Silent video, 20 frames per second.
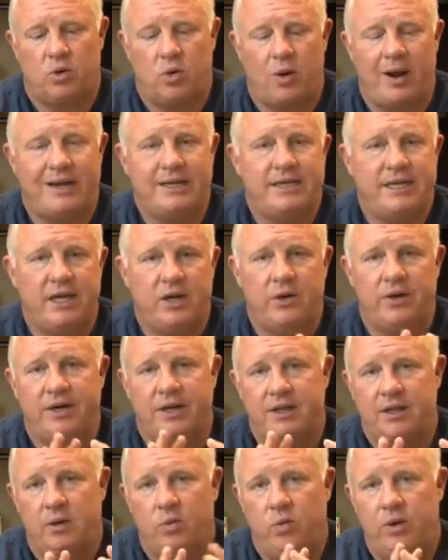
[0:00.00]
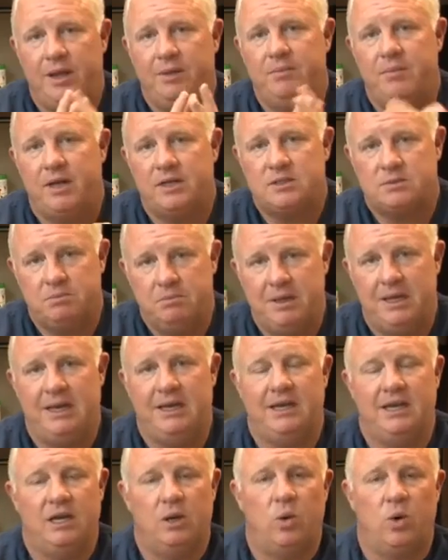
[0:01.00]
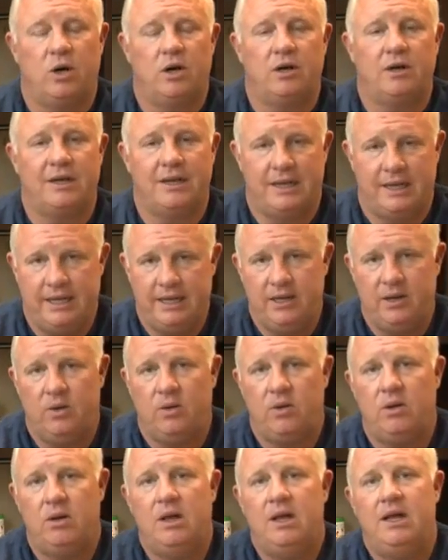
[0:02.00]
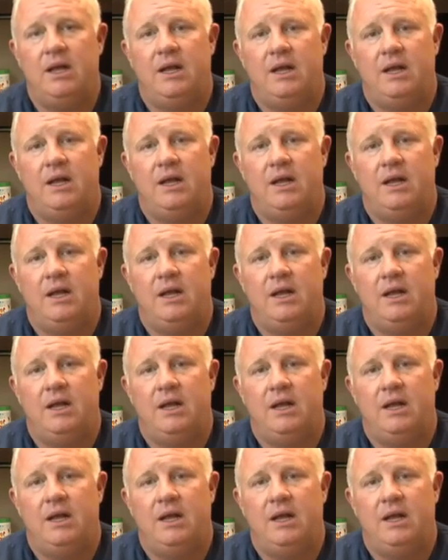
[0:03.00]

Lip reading: criteria that we must meet in order to heal